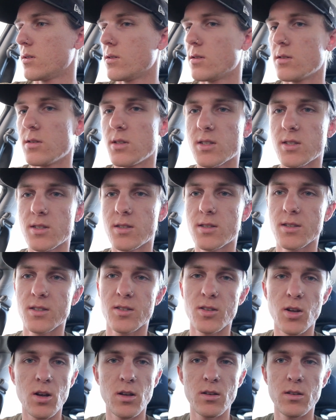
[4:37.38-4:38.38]

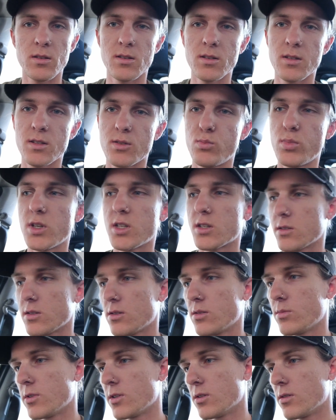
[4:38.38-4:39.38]
This bitch is a
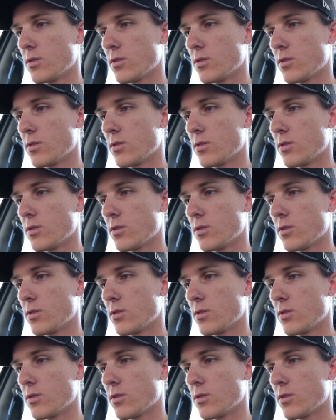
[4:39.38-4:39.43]
little bit